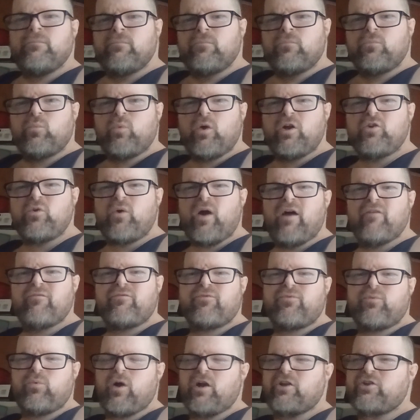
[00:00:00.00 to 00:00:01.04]
what do
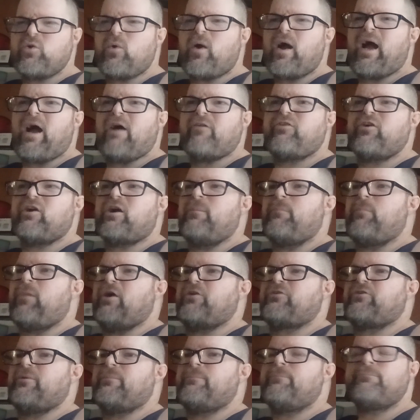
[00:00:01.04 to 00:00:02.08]
I have for
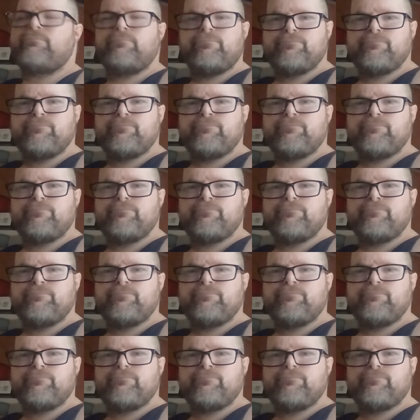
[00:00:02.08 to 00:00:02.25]
combustion?